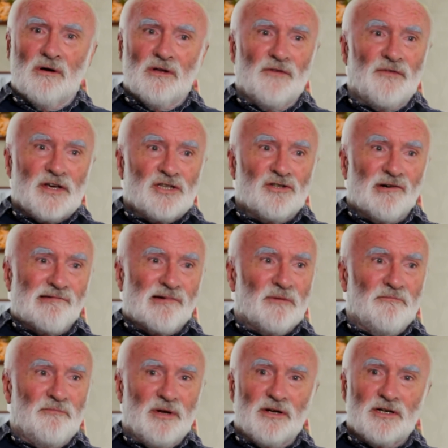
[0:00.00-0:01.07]
The
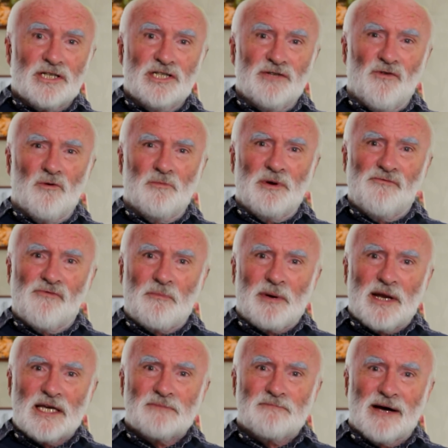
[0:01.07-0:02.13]
Victorian buildings have all been
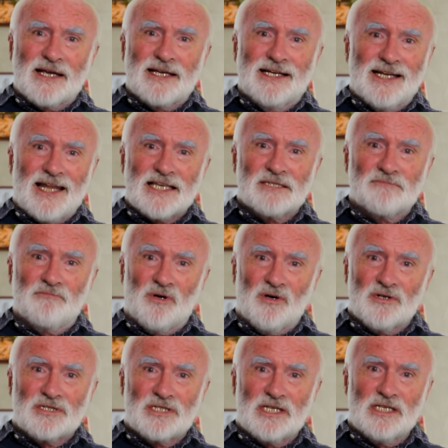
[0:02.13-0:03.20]
replaced by glass
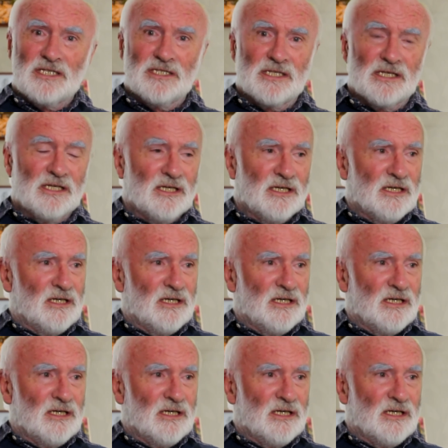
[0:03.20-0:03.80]
boxes.